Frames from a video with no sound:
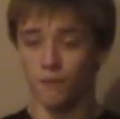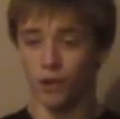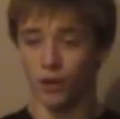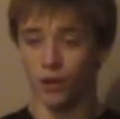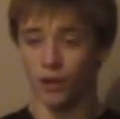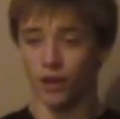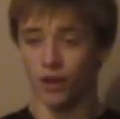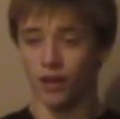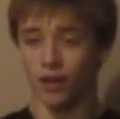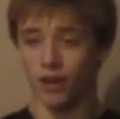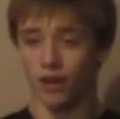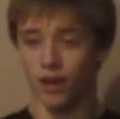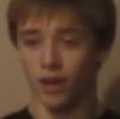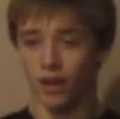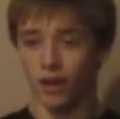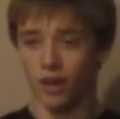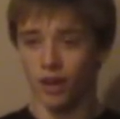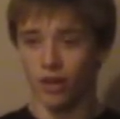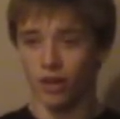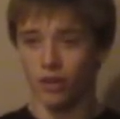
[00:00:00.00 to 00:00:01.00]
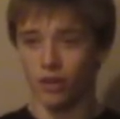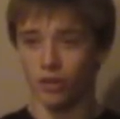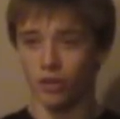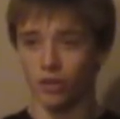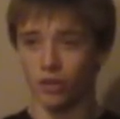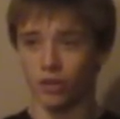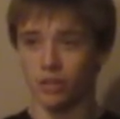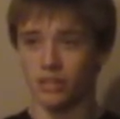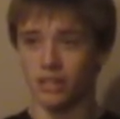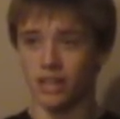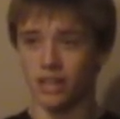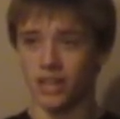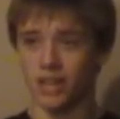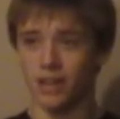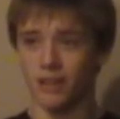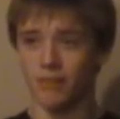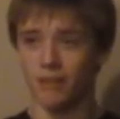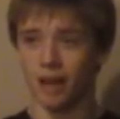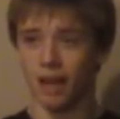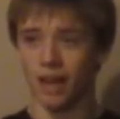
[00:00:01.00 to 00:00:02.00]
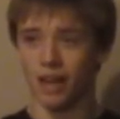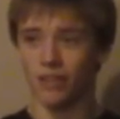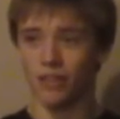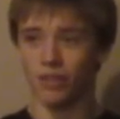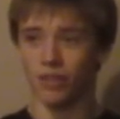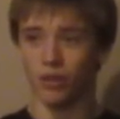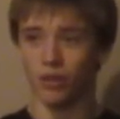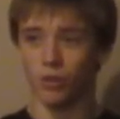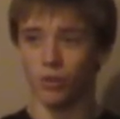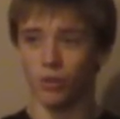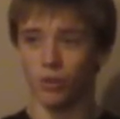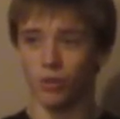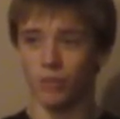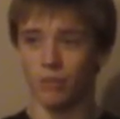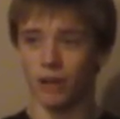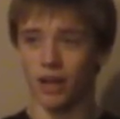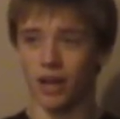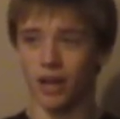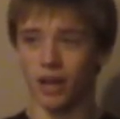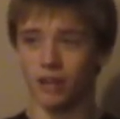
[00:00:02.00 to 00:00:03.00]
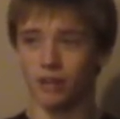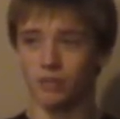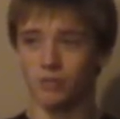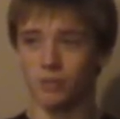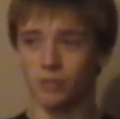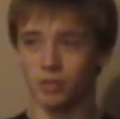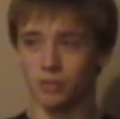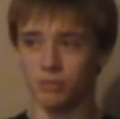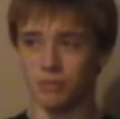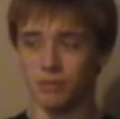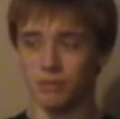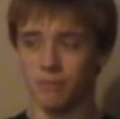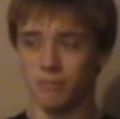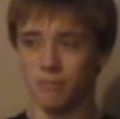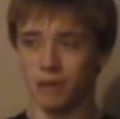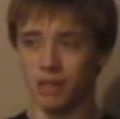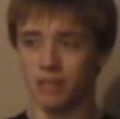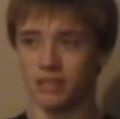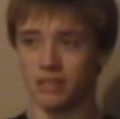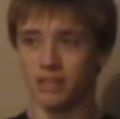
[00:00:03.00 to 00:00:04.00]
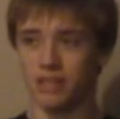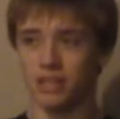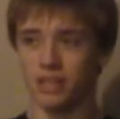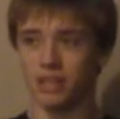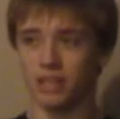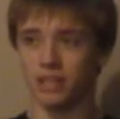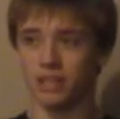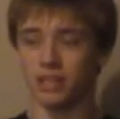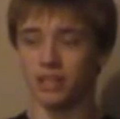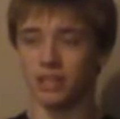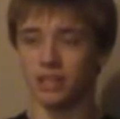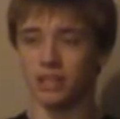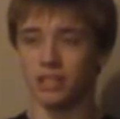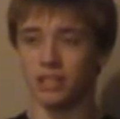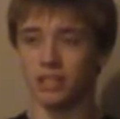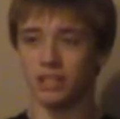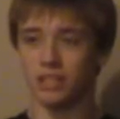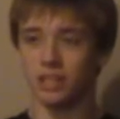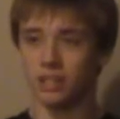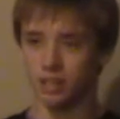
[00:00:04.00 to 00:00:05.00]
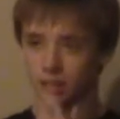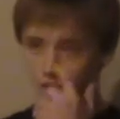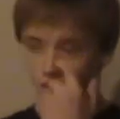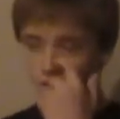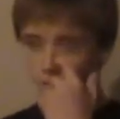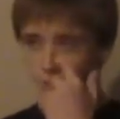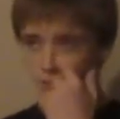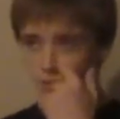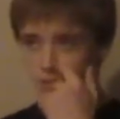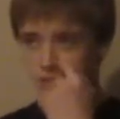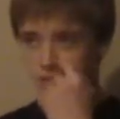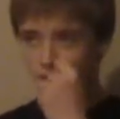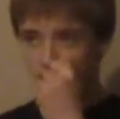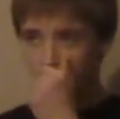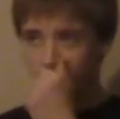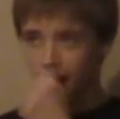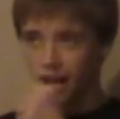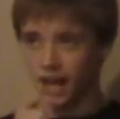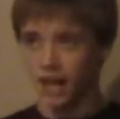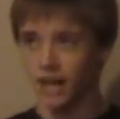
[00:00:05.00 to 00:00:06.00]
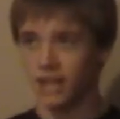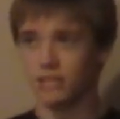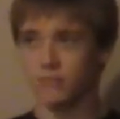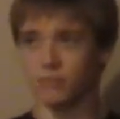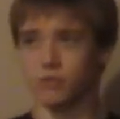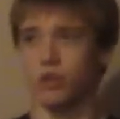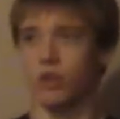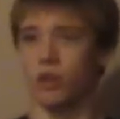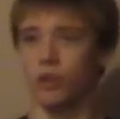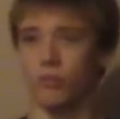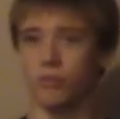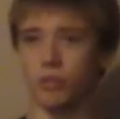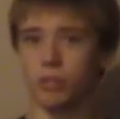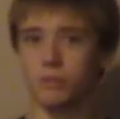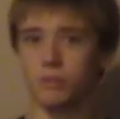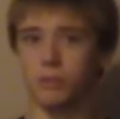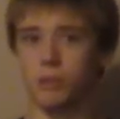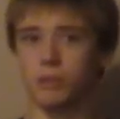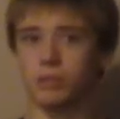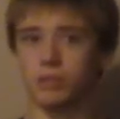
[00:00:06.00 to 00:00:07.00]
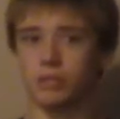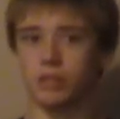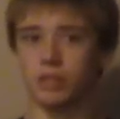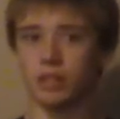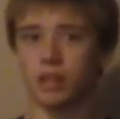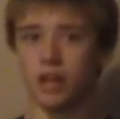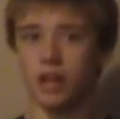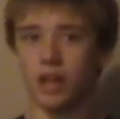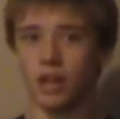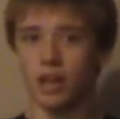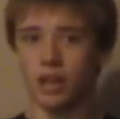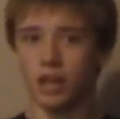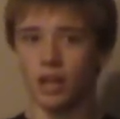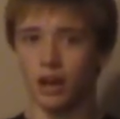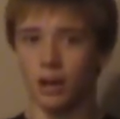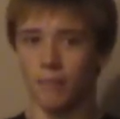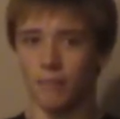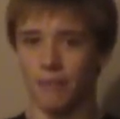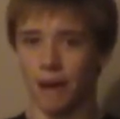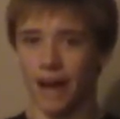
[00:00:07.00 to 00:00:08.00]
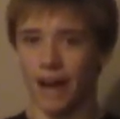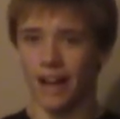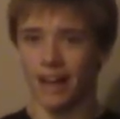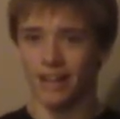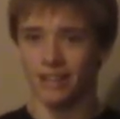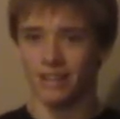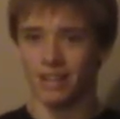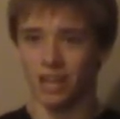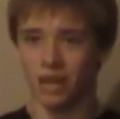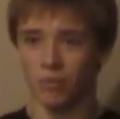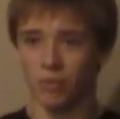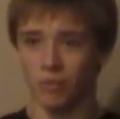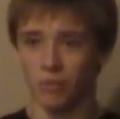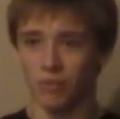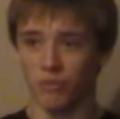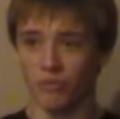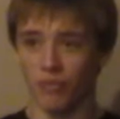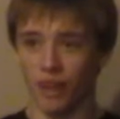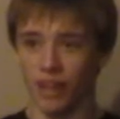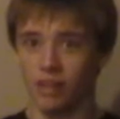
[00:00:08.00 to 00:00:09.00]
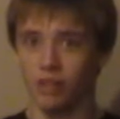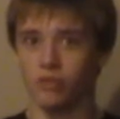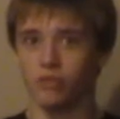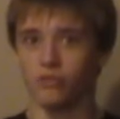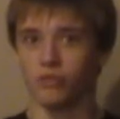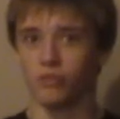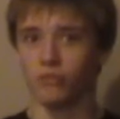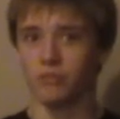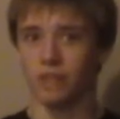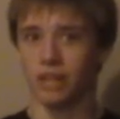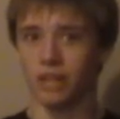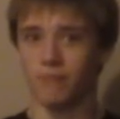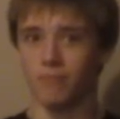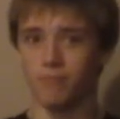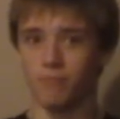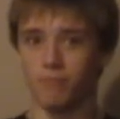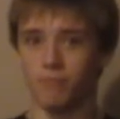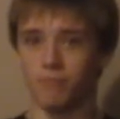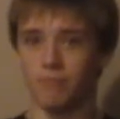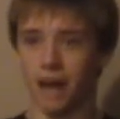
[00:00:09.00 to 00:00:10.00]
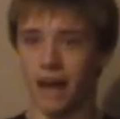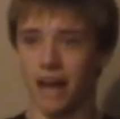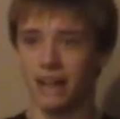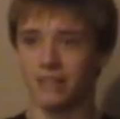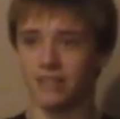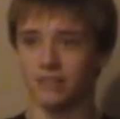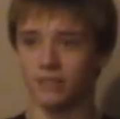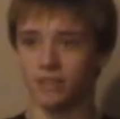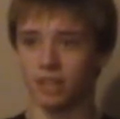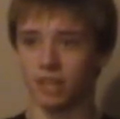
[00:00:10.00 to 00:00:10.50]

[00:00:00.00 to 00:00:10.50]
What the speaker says: far. Notre Dame had their quarterback, supposed to be the best kid in the league, supposed to take a Heisman home. They're supposed to come back, take revenge from that massive